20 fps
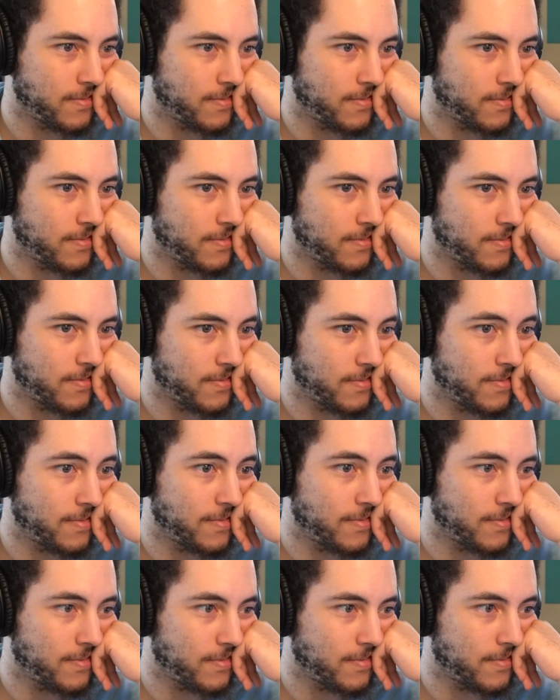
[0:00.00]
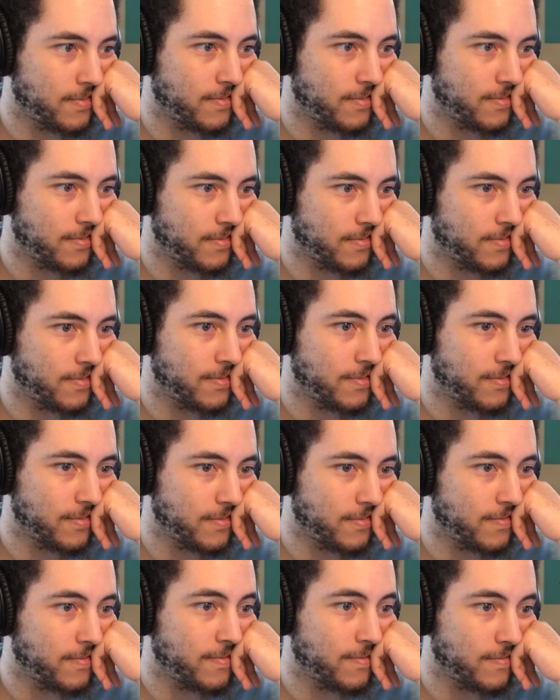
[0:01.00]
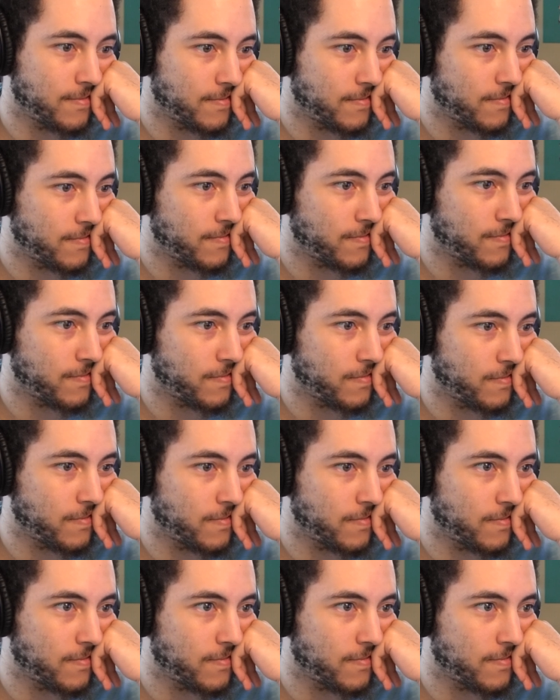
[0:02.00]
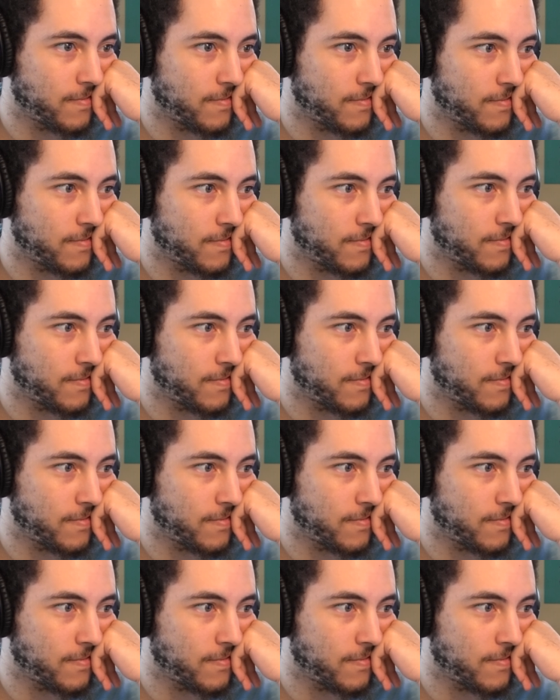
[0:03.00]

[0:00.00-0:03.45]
Nobody speaks.